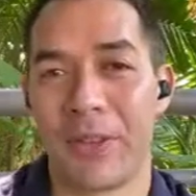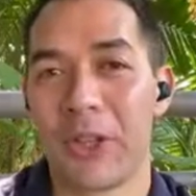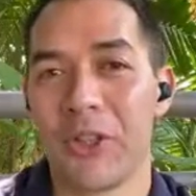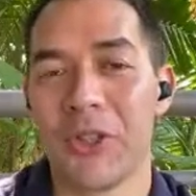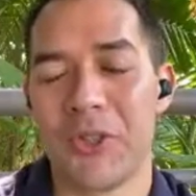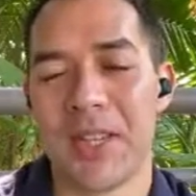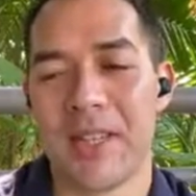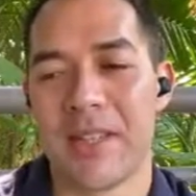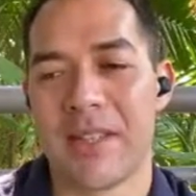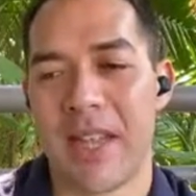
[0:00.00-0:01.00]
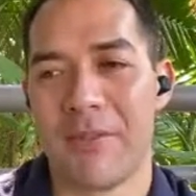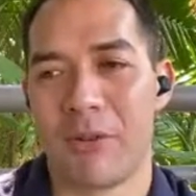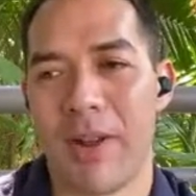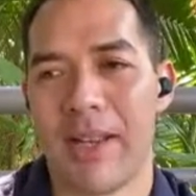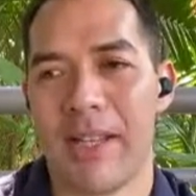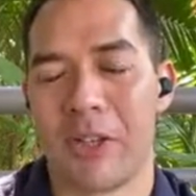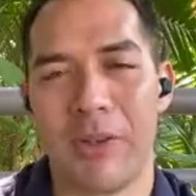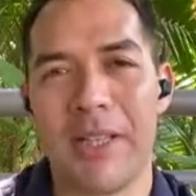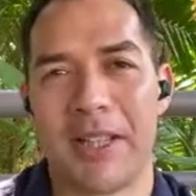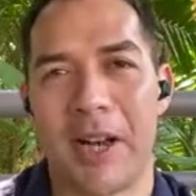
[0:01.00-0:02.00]
good news is they've already
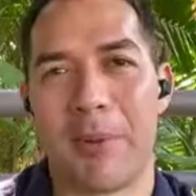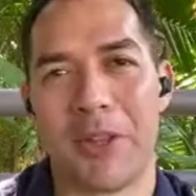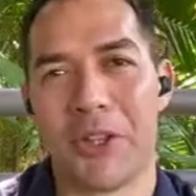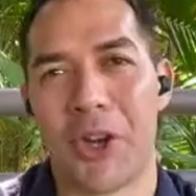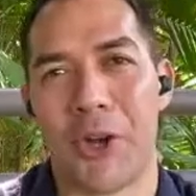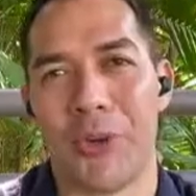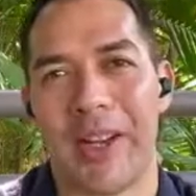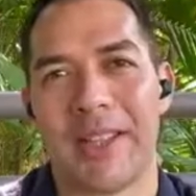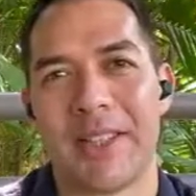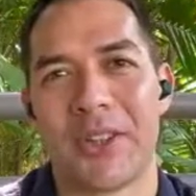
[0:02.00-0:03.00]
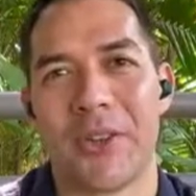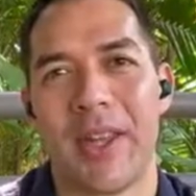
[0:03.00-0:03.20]
agreed to come on the show, right? So they